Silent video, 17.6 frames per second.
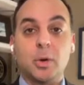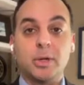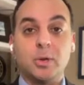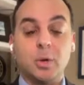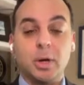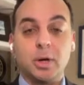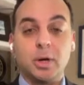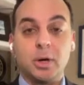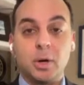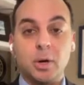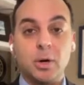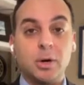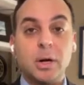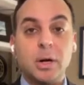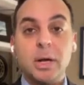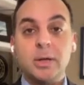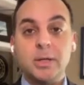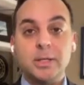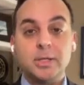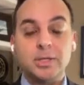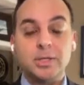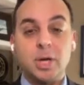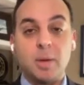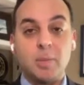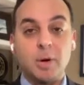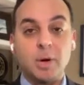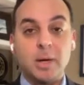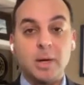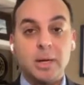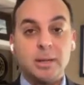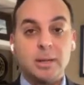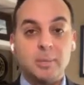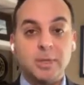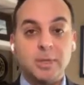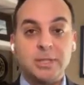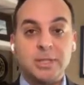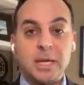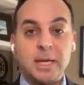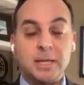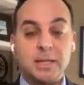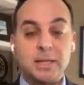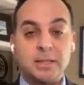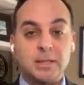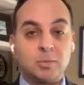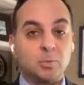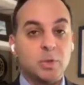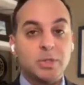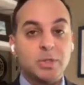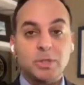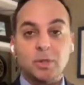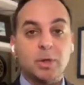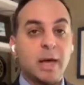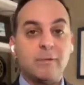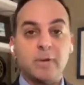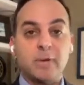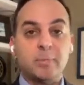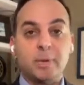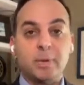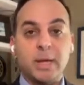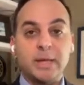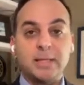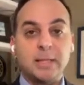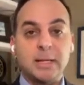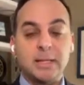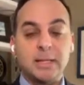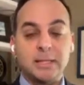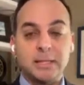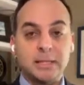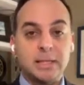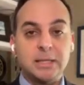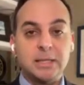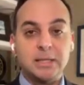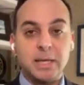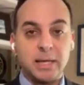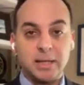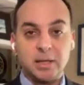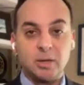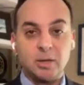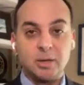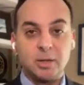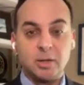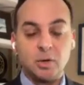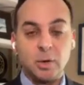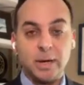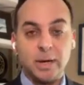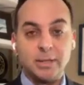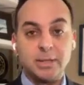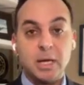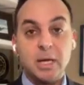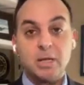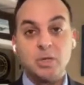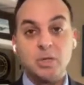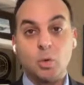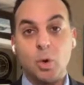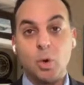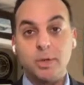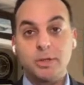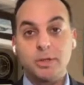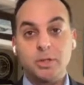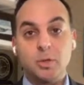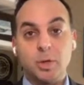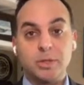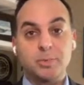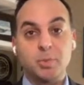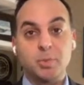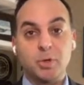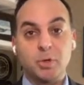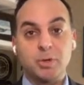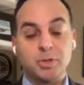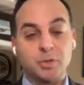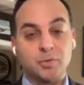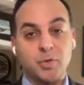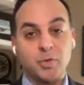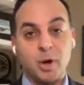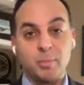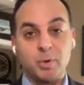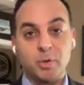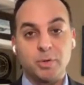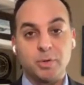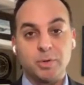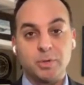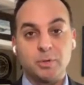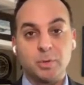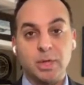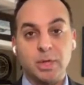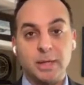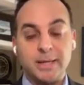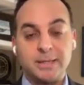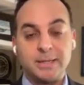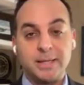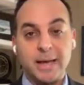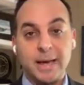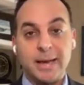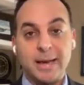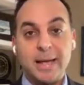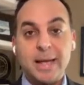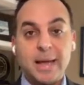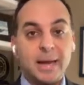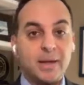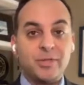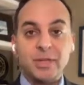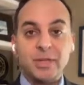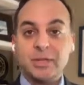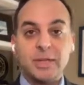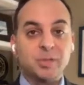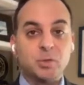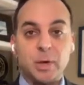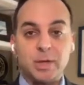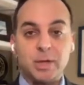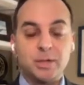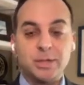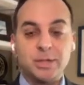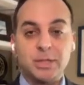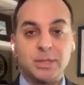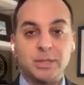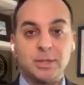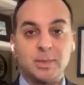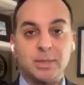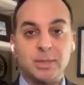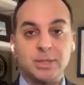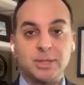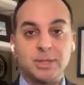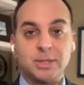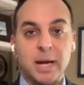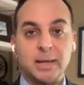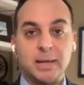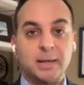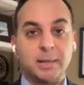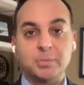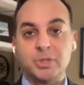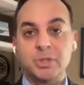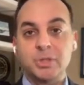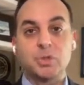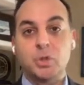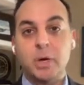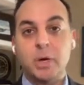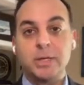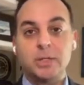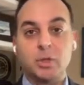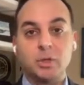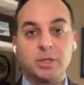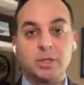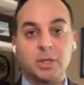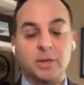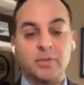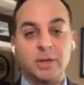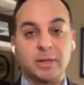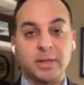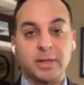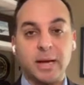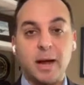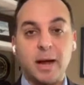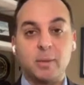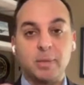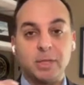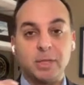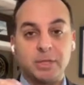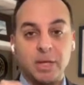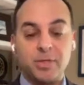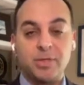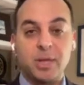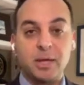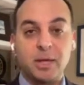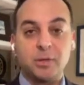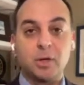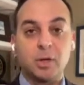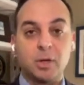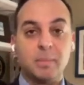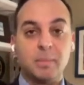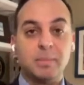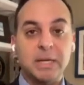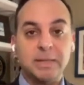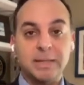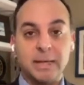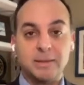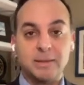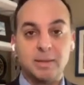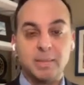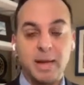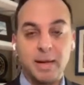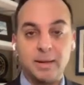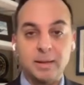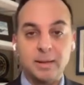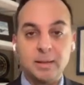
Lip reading: to occur this summer. The mistake is we still haven't planted any seeds yet here in the U.S. So once U.S. producers, farm producers realize that, and I think that's why you're seeing some of these stock names trade so significantly higher, because I think they're going to meet that demand.